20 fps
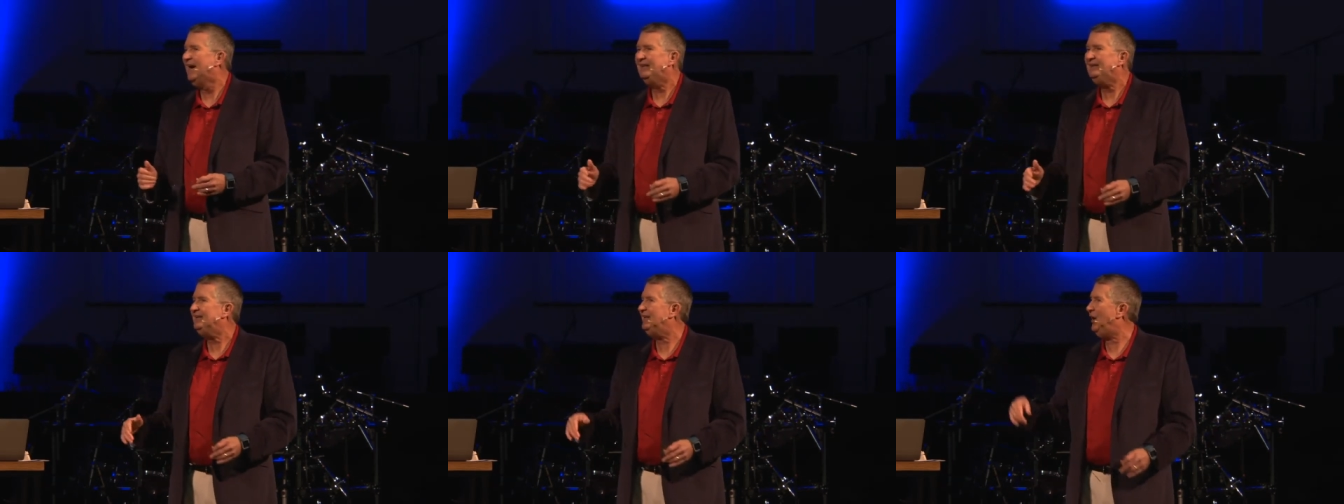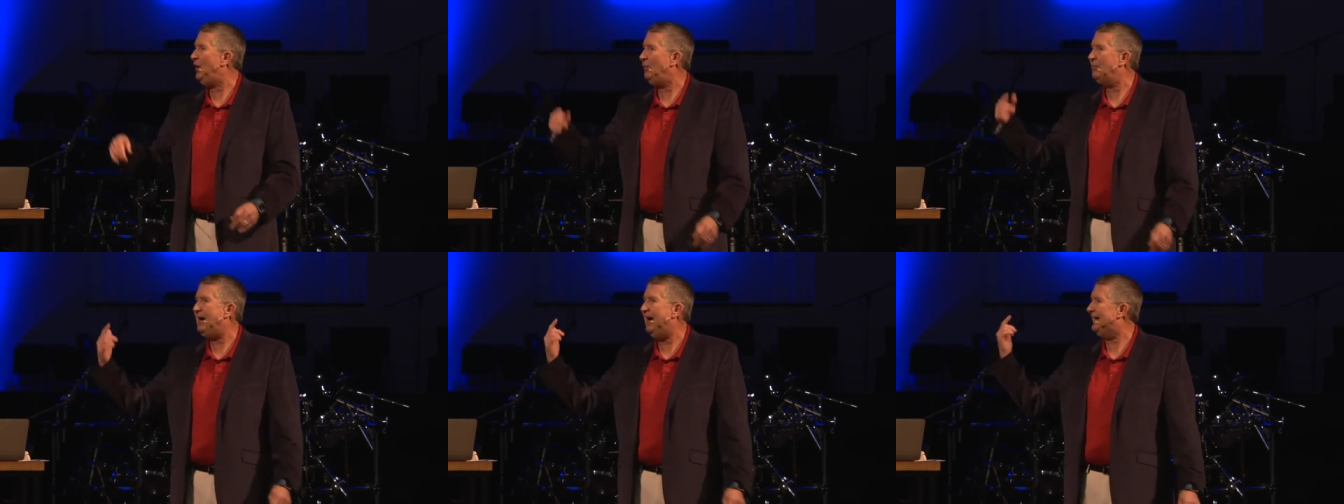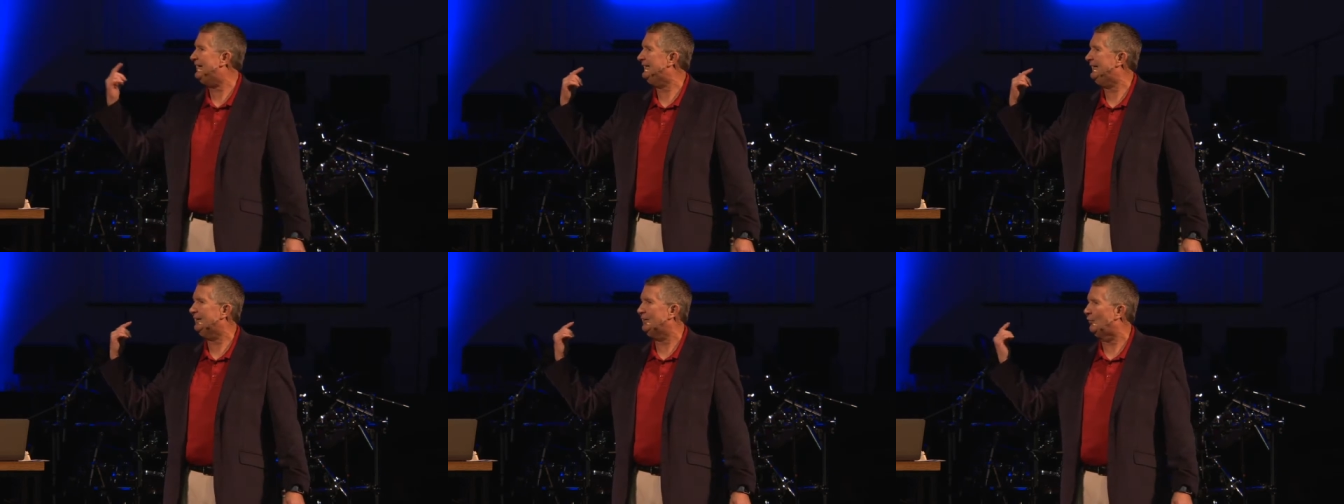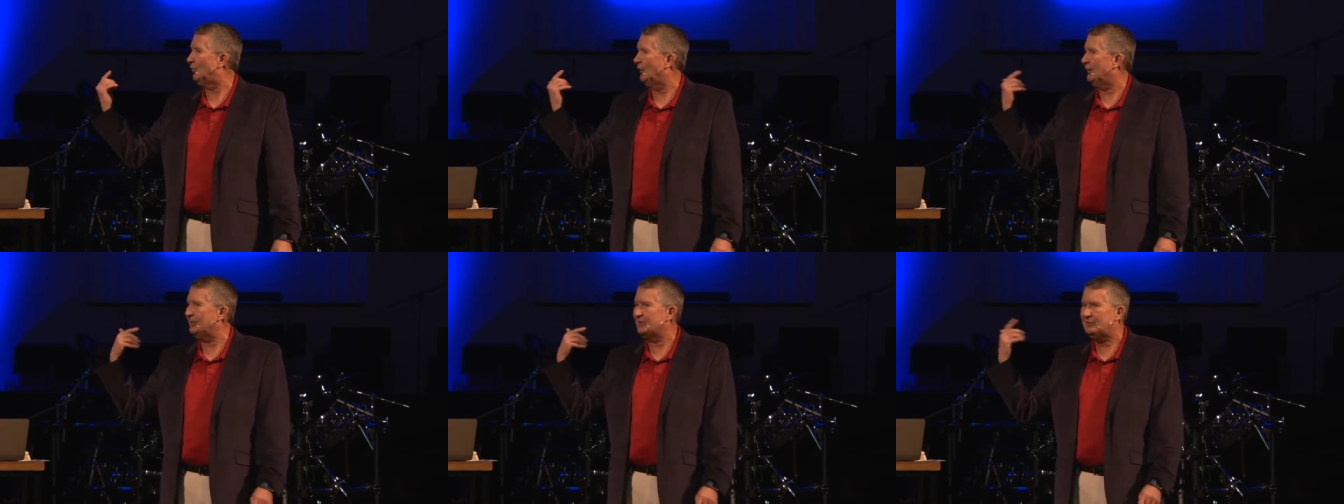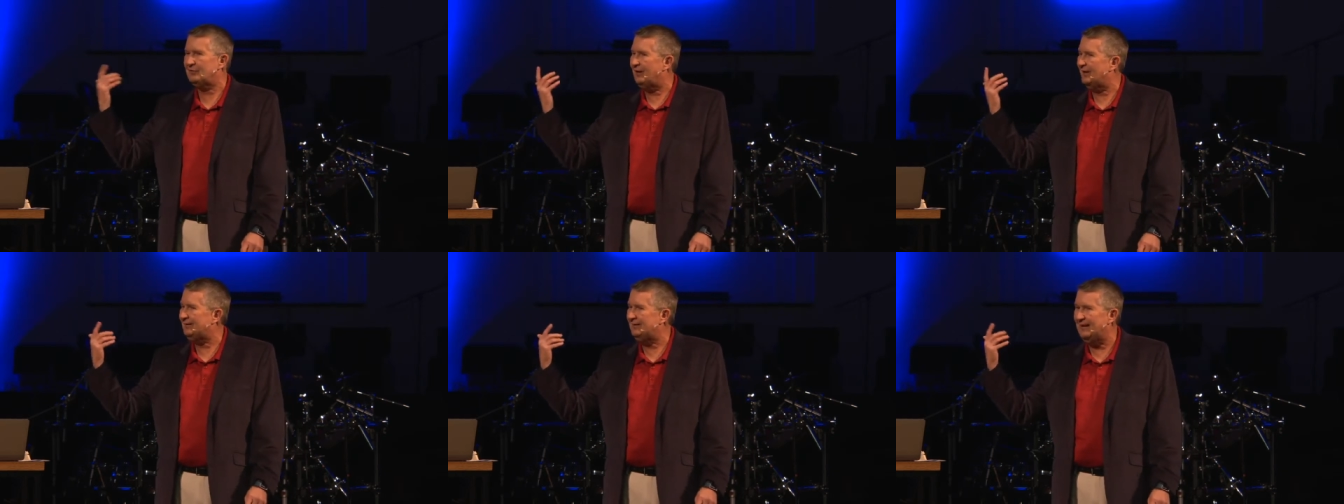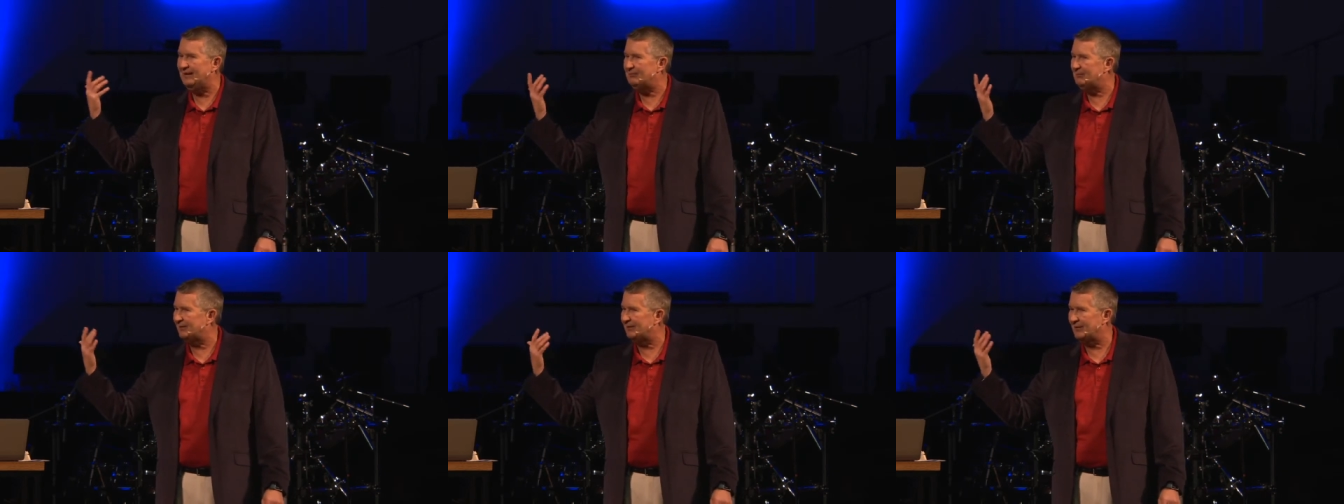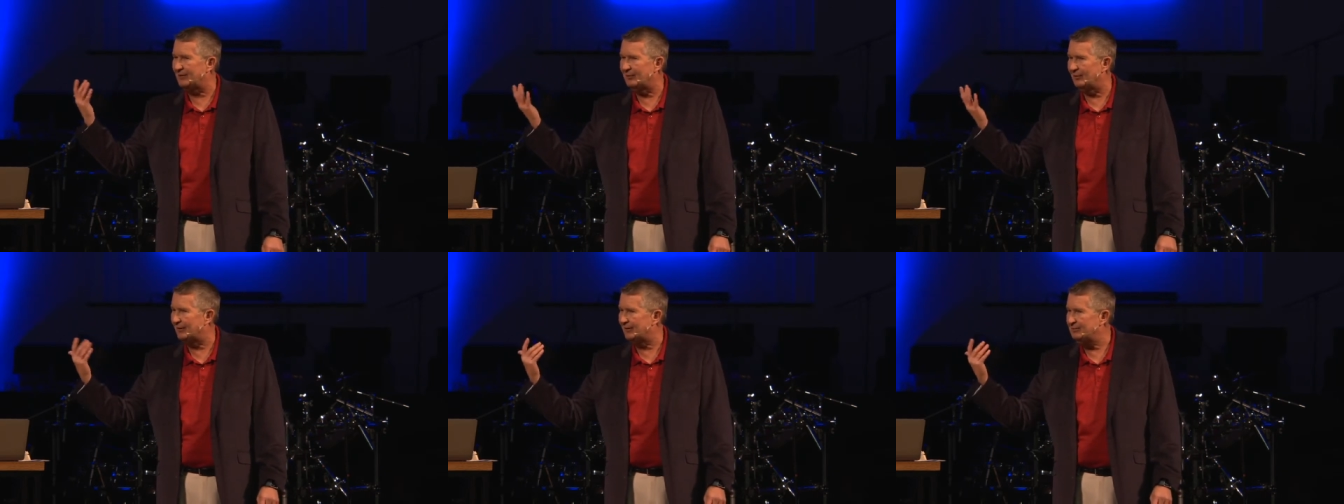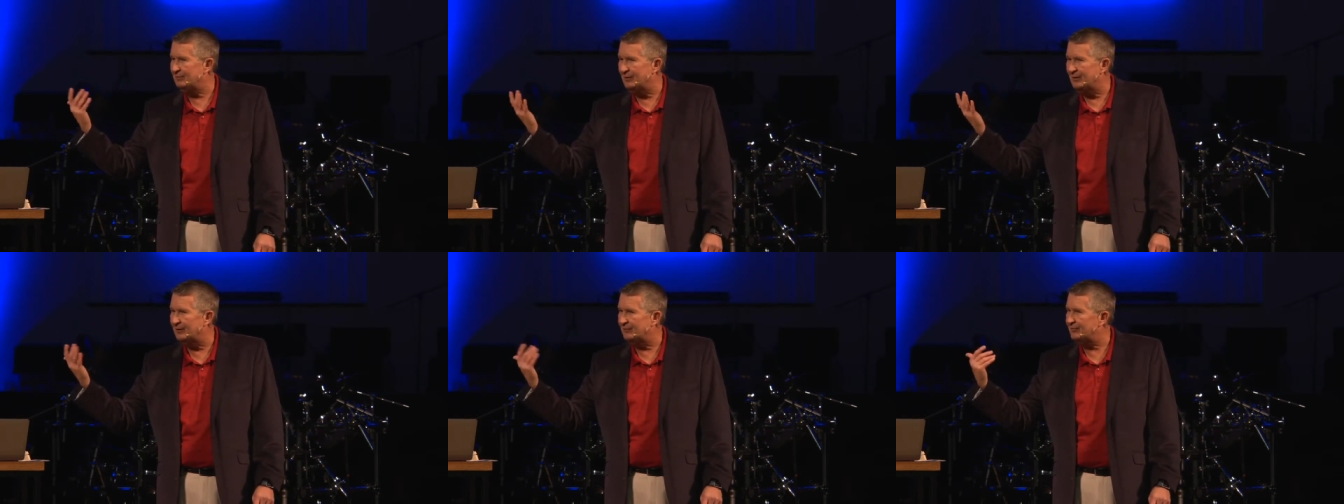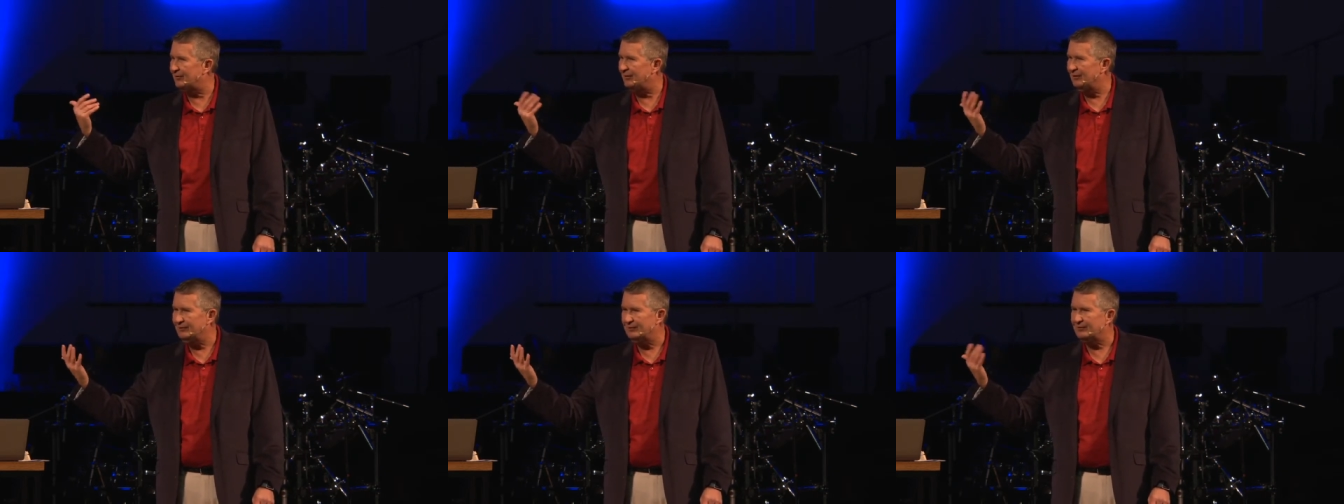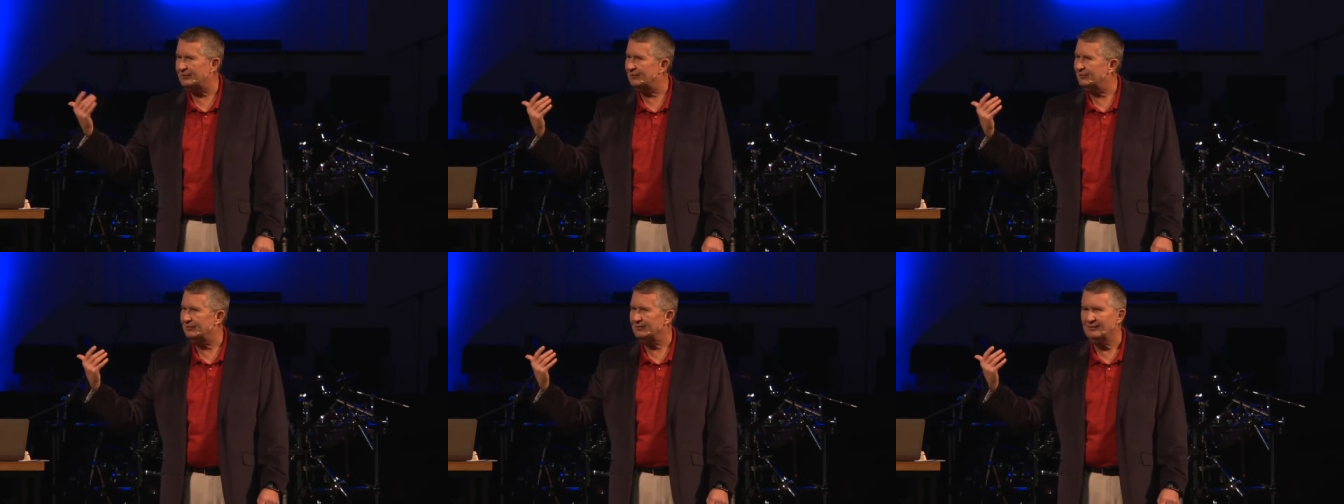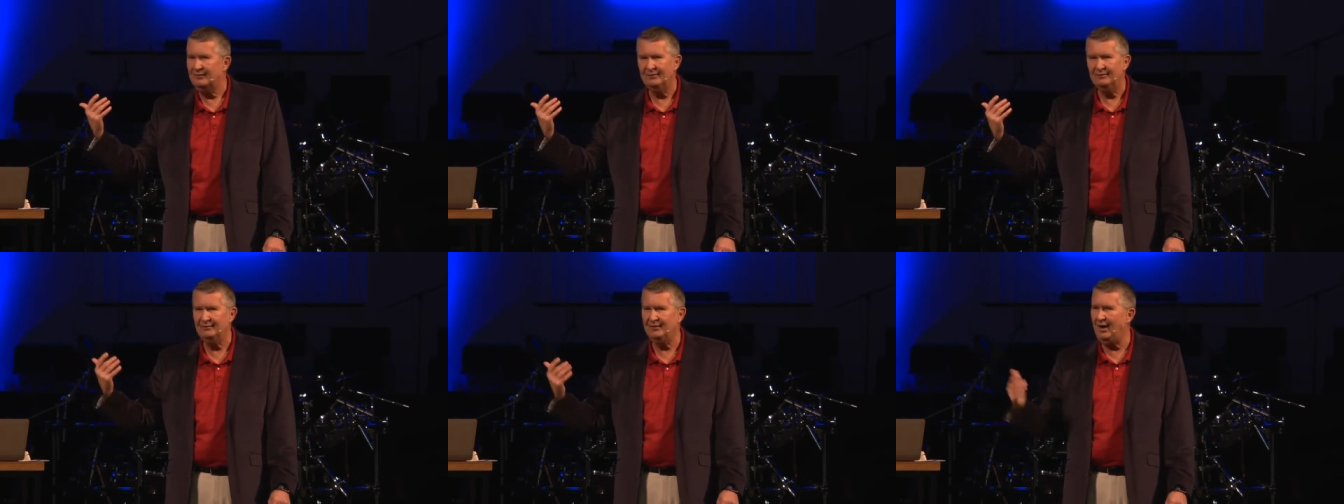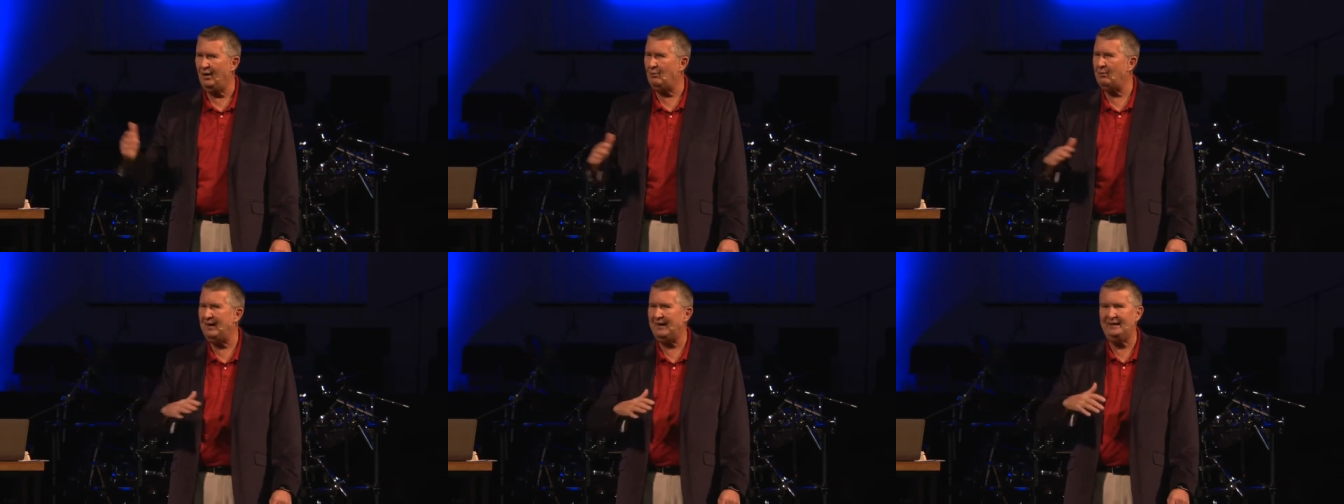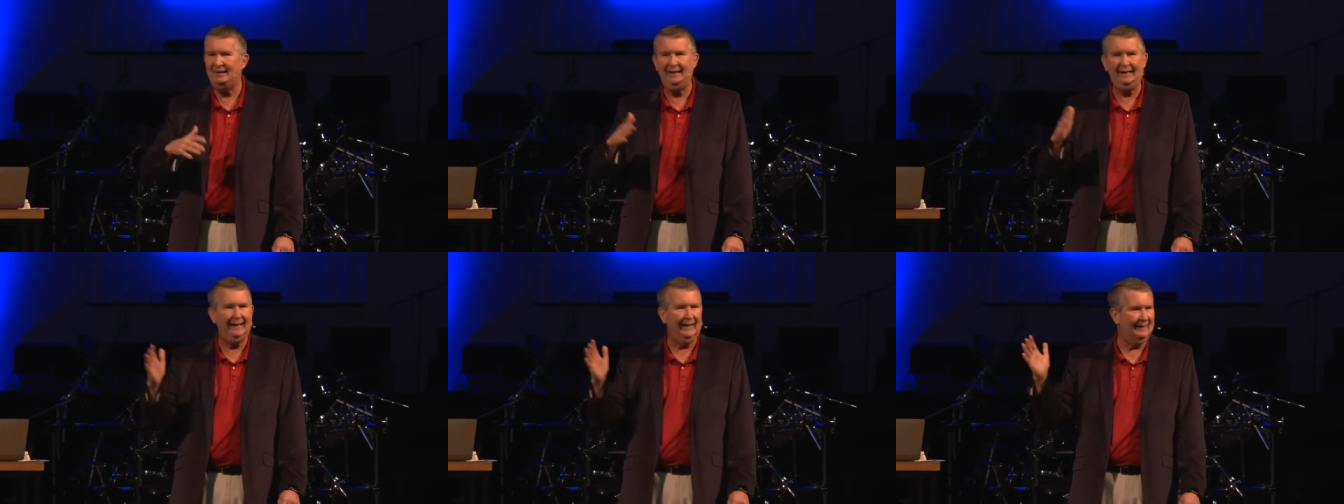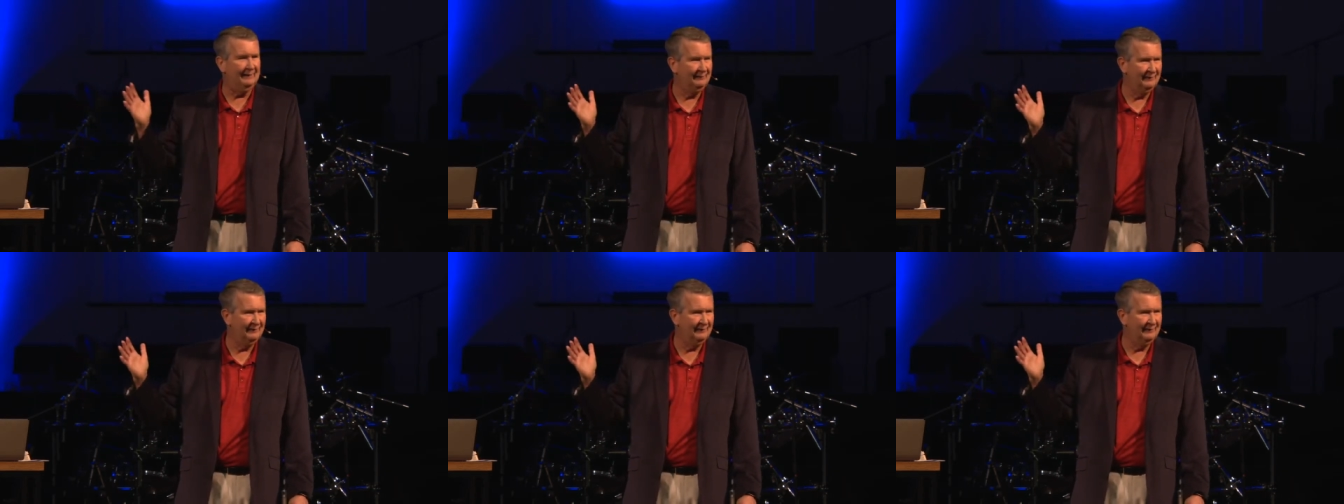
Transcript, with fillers: nobody can orchestrate that but the Holy Spirit, folks. Nobody can.